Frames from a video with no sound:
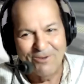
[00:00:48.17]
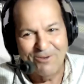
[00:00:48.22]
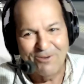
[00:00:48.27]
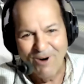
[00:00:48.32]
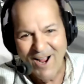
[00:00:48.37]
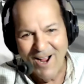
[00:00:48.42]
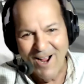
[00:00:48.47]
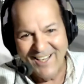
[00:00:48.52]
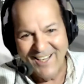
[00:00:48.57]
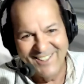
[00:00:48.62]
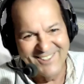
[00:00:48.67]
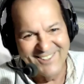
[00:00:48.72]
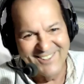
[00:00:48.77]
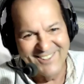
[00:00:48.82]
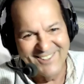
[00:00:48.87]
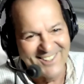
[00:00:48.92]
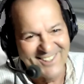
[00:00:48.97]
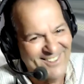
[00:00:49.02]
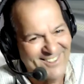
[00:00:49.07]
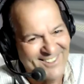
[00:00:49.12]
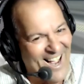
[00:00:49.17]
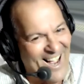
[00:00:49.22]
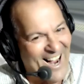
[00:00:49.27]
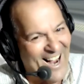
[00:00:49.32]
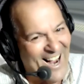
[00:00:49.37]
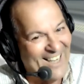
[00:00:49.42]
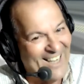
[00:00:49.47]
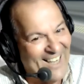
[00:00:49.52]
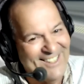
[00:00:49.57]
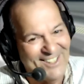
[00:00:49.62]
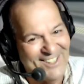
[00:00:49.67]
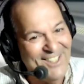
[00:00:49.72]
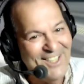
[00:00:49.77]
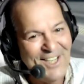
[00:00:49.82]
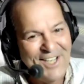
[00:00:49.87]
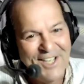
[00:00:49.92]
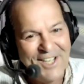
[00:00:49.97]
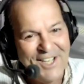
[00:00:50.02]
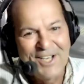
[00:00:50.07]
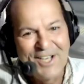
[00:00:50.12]
rockets is not easy,
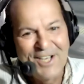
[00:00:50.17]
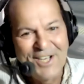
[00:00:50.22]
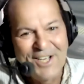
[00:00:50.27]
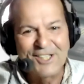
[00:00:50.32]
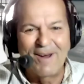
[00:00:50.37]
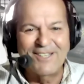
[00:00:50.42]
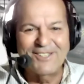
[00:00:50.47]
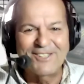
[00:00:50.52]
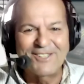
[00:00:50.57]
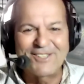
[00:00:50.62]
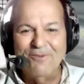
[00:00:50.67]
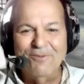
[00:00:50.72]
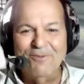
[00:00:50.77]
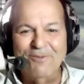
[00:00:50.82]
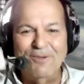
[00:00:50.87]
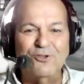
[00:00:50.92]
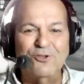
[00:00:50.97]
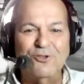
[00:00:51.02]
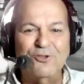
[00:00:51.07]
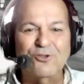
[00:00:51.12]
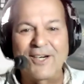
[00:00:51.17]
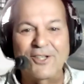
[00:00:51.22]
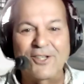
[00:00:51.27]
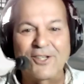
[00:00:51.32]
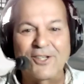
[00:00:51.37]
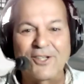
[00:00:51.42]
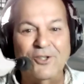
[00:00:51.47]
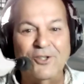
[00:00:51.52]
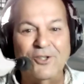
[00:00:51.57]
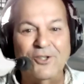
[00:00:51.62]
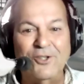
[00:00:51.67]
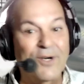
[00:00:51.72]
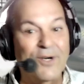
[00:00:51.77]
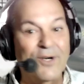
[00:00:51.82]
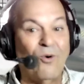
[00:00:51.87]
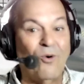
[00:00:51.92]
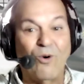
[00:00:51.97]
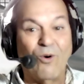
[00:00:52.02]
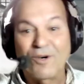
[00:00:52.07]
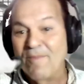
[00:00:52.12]
especially when you try to do it on
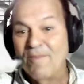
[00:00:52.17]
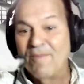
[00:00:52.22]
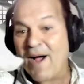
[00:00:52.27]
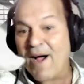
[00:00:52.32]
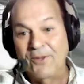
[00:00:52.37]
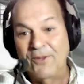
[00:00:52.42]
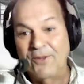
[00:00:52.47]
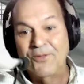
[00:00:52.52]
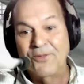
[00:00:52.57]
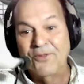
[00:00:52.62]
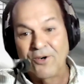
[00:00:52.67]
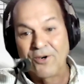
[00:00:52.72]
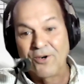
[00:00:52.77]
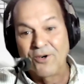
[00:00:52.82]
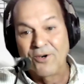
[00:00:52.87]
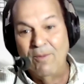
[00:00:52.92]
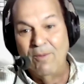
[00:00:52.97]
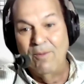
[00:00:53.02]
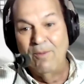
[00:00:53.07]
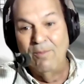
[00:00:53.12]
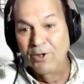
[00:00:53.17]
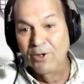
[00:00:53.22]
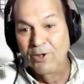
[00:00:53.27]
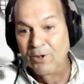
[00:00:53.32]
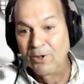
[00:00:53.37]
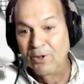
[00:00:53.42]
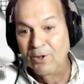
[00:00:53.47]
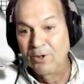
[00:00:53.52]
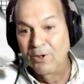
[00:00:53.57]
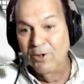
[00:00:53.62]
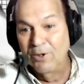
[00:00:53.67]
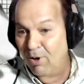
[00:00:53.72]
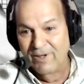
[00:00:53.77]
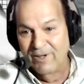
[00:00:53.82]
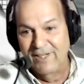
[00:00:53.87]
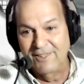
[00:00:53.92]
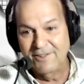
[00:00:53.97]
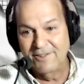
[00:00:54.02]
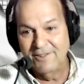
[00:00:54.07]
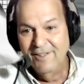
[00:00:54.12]
quarter mile and third mile, the little bull
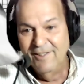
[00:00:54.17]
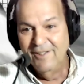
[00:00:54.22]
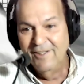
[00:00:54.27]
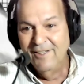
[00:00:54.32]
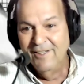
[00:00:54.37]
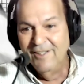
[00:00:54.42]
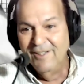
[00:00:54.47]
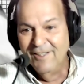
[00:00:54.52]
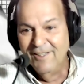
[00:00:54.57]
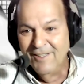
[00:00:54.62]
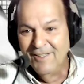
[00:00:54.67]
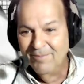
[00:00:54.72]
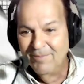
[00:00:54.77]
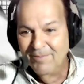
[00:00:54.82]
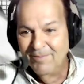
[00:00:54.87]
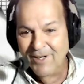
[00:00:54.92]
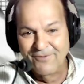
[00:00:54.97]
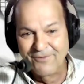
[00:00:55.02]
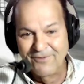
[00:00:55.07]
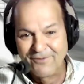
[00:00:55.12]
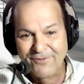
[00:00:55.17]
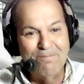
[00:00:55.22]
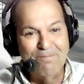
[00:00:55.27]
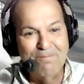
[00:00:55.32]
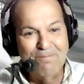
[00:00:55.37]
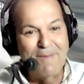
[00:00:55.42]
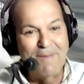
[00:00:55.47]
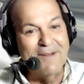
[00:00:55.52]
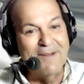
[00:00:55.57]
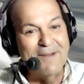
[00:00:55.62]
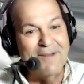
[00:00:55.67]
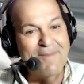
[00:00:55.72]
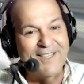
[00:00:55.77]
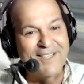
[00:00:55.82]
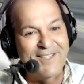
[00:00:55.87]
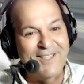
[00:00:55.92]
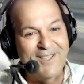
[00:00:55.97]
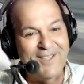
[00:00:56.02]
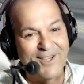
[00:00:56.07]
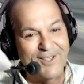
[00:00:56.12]
rings. But for many,
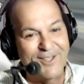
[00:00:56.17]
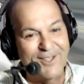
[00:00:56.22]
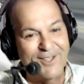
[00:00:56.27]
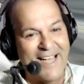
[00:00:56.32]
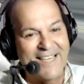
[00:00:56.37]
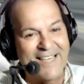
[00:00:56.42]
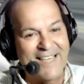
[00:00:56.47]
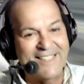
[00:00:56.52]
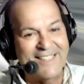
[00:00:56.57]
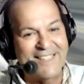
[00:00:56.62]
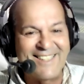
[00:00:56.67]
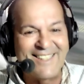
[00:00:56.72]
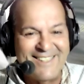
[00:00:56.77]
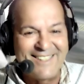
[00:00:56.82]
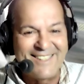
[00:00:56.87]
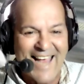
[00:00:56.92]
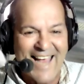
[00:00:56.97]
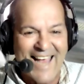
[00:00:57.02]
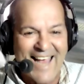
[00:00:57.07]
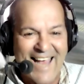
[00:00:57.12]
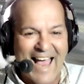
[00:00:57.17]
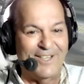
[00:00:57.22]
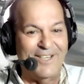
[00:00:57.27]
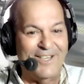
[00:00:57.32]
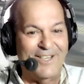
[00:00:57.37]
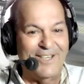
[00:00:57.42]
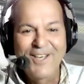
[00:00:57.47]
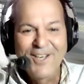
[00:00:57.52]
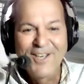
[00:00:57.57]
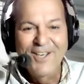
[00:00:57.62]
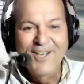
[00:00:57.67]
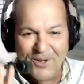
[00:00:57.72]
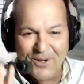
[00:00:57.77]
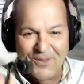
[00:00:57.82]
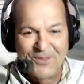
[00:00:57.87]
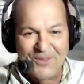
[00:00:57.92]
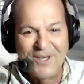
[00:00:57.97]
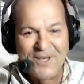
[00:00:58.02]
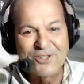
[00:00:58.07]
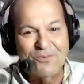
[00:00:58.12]
many years, that's exactly
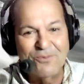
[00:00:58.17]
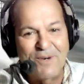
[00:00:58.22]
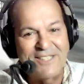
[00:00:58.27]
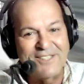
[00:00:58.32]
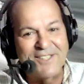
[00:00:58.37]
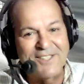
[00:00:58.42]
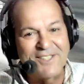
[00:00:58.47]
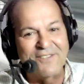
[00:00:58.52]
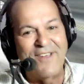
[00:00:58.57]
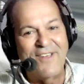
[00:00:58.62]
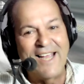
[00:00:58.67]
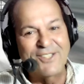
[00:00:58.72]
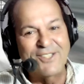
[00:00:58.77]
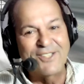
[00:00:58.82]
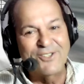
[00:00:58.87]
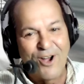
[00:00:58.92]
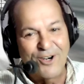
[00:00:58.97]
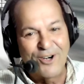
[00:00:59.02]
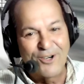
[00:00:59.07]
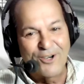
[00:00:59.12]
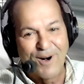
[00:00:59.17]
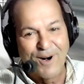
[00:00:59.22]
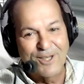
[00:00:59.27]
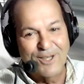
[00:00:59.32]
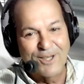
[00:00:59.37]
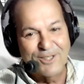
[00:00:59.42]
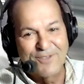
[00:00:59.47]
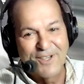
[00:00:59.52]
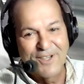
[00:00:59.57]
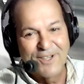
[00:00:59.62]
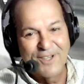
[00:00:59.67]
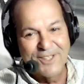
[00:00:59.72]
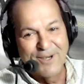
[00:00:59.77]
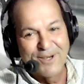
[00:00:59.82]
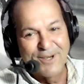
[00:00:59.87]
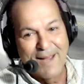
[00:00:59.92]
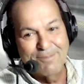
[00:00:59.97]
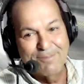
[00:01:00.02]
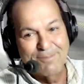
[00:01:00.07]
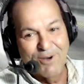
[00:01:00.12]
what this week's Advanced Auto Parts
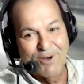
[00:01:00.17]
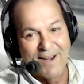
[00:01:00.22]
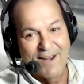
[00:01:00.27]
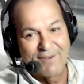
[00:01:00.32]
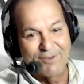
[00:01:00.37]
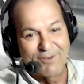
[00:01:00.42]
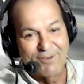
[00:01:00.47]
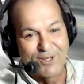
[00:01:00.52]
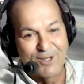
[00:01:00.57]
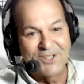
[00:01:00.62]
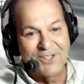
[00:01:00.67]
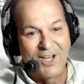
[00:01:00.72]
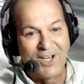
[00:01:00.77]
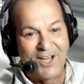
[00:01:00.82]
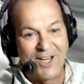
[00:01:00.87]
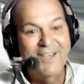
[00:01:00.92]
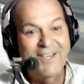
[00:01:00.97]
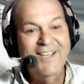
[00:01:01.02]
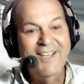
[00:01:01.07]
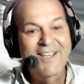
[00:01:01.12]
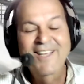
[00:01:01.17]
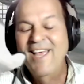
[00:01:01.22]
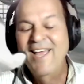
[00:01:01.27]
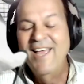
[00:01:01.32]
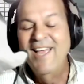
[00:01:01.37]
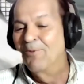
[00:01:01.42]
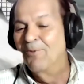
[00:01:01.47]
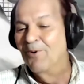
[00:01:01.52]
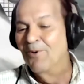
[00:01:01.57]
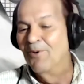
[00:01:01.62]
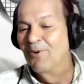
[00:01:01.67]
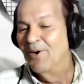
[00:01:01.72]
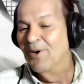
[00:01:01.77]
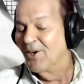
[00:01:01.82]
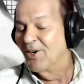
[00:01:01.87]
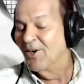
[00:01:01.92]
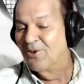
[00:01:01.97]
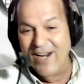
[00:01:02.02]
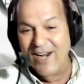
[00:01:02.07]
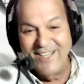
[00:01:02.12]
Victory Lap driver has done, and with a
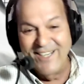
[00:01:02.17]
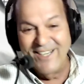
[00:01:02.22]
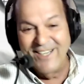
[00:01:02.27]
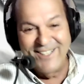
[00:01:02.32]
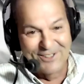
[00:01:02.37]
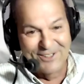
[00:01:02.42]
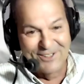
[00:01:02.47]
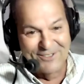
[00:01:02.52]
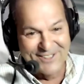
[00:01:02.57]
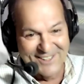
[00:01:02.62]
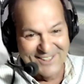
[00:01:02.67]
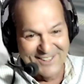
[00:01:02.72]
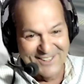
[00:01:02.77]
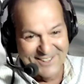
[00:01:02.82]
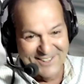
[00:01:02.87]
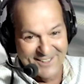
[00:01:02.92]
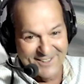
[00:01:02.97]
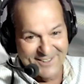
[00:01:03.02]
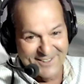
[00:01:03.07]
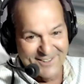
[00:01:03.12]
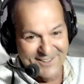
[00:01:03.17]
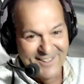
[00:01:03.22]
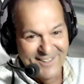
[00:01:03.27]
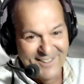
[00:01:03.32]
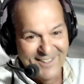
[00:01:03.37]
great deal of success.